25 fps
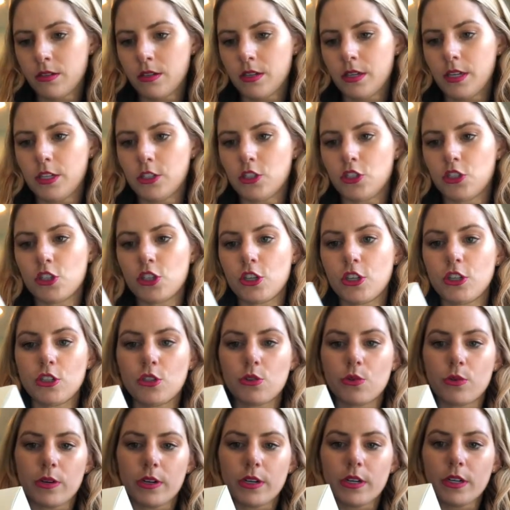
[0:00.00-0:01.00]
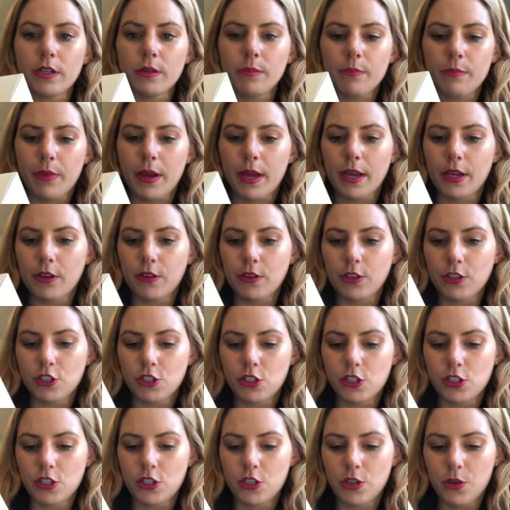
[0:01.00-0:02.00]
It's J'adore by
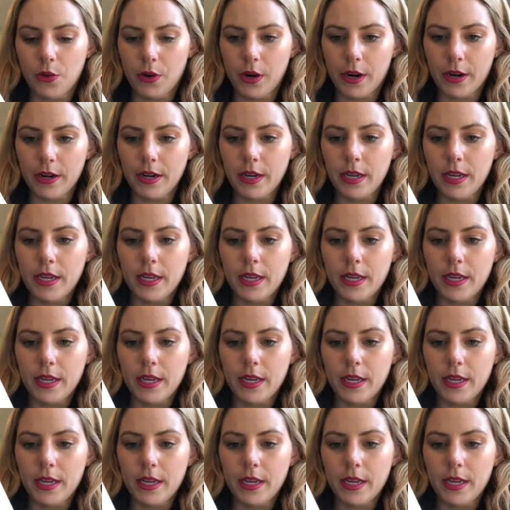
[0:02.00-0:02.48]
Christian Dior.